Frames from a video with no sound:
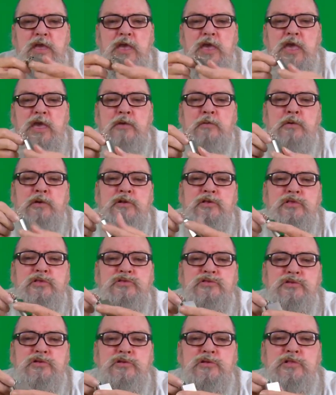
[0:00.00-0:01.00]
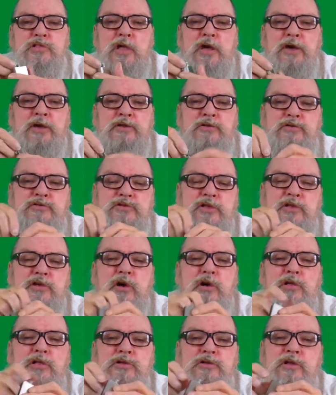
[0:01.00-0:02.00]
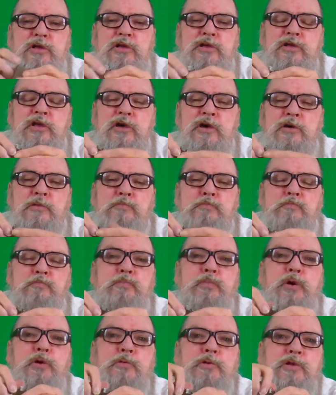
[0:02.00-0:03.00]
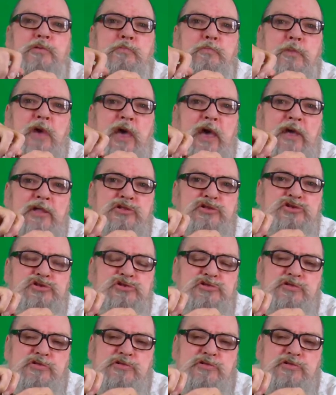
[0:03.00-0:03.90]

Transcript: and one of these little lighters. They call it a permanent match.